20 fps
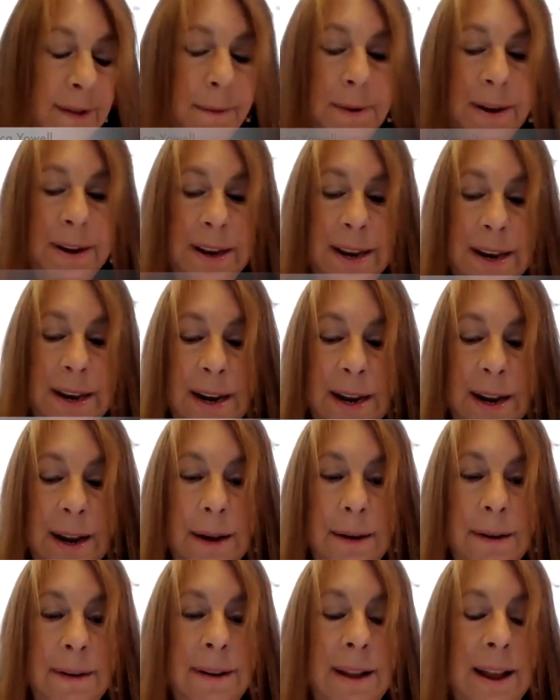the beginning.
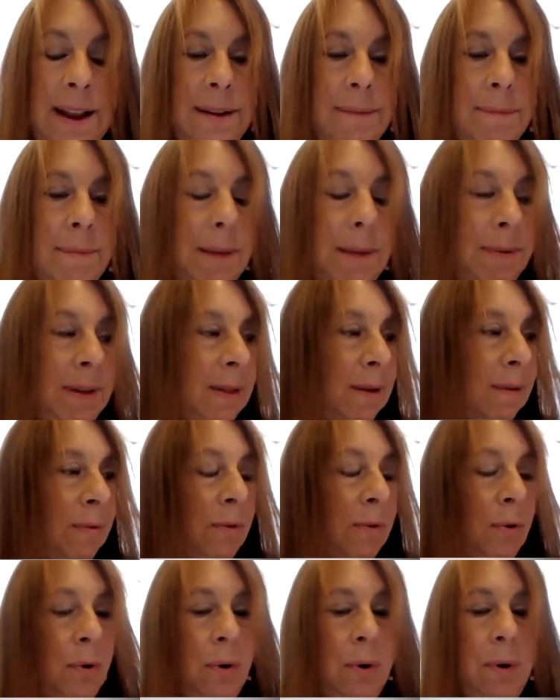It's like maybe the
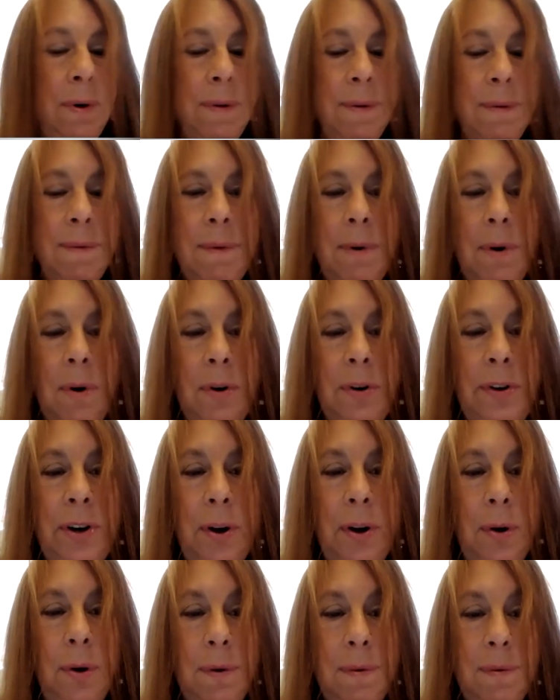third or
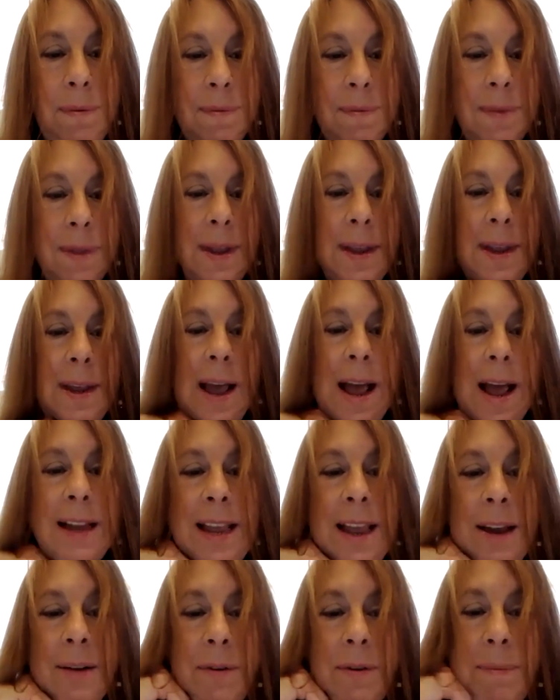so. I
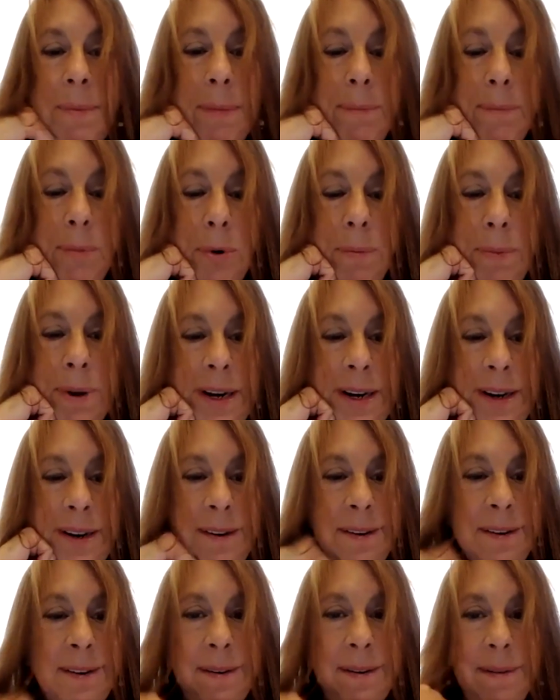can't remember, but
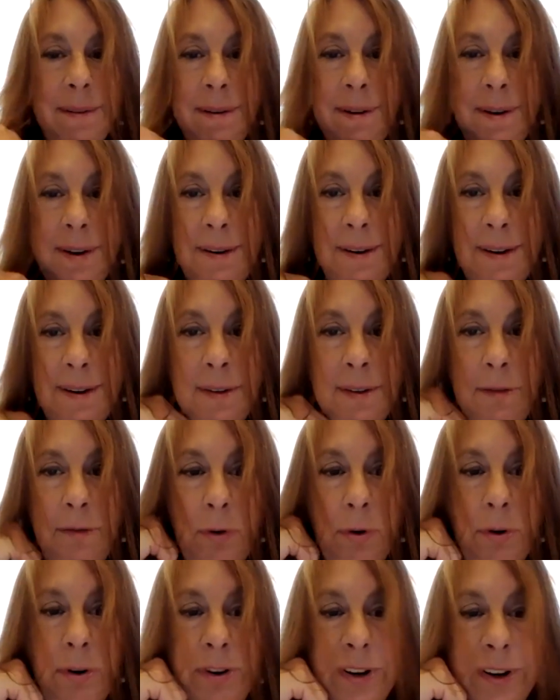it's in the
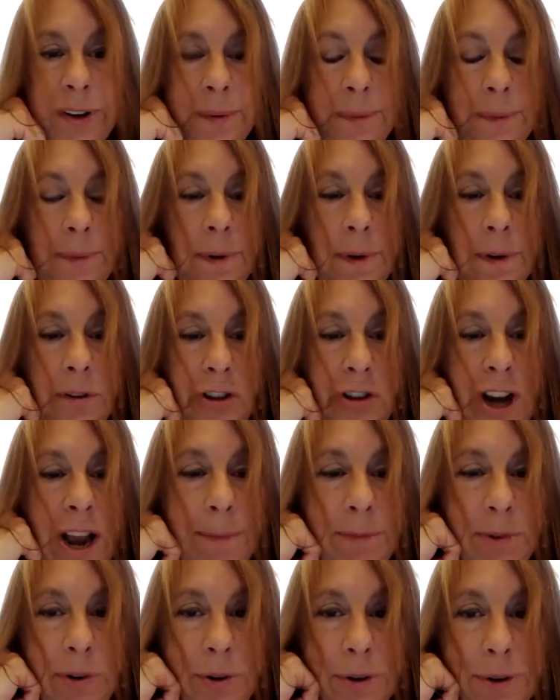first chapter.